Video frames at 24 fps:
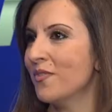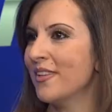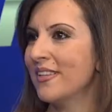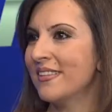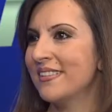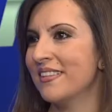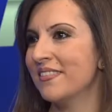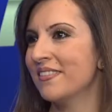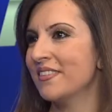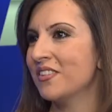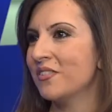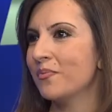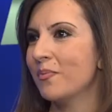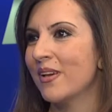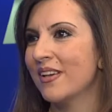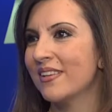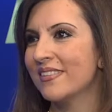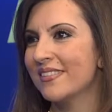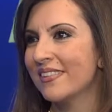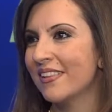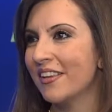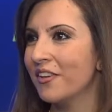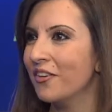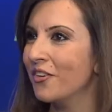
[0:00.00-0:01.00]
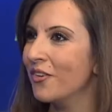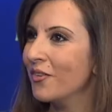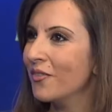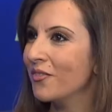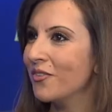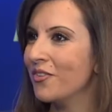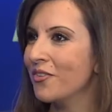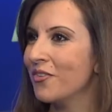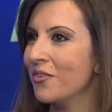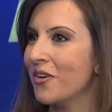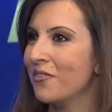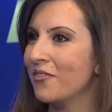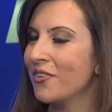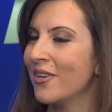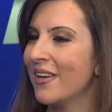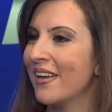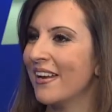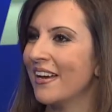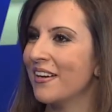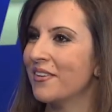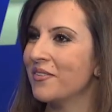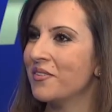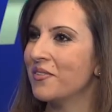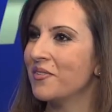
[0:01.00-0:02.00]
that's in the space like you, do you ever get
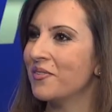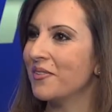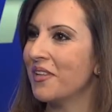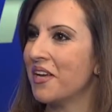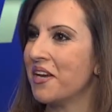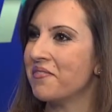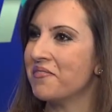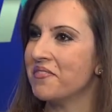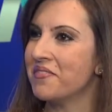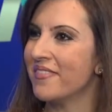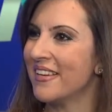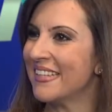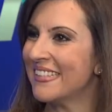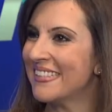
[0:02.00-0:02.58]
out to live events?